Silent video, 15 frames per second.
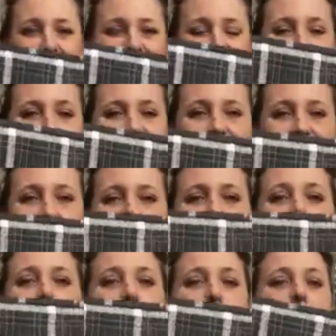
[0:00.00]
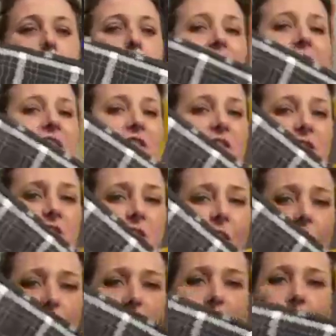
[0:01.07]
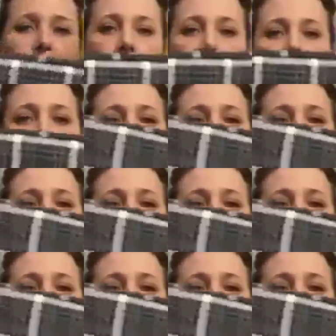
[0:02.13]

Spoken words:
what you can see. But it's just a normal